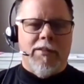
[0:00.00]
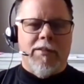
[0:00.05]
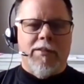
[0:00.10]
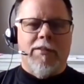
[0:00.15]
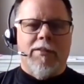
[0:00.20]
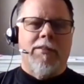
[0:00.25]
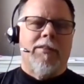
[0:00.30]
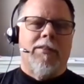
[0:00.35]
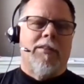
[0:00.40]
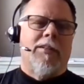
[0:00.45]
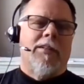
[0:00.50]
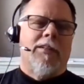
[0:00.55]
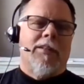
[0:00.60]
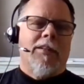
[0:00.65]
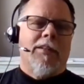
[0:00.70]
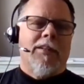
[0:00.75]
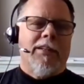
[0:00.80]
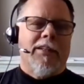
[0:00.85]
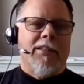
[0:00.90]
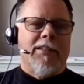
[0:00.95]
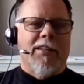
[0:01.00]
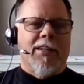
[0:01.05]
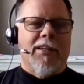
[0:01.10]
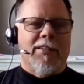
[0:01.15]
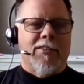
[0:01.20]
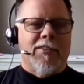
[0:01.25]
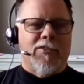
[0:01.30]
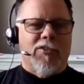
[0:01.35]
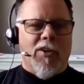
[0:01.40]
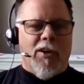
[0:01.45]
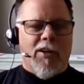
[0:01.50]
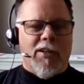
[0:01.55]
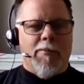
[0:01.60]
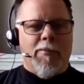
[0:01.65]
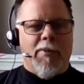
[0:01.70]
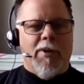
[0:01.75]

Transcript: And he'd like to talk